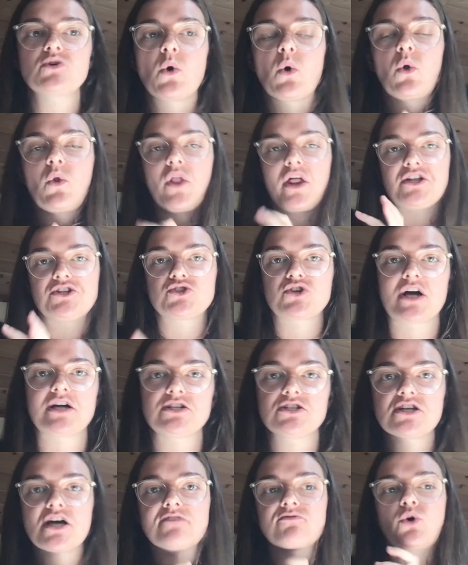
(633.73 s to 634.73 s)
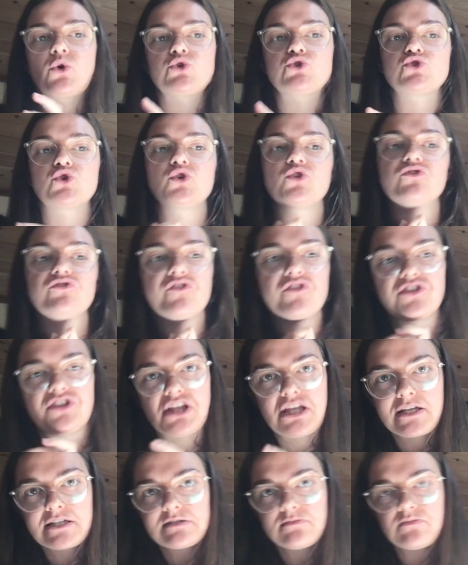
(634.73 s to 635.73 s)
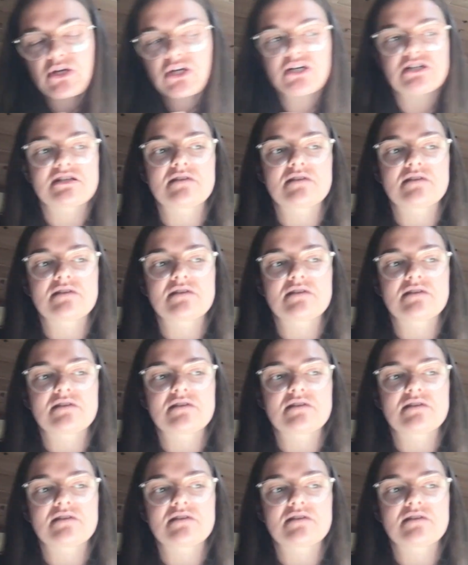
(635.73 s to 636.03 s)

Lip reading: all and trying to have control of things because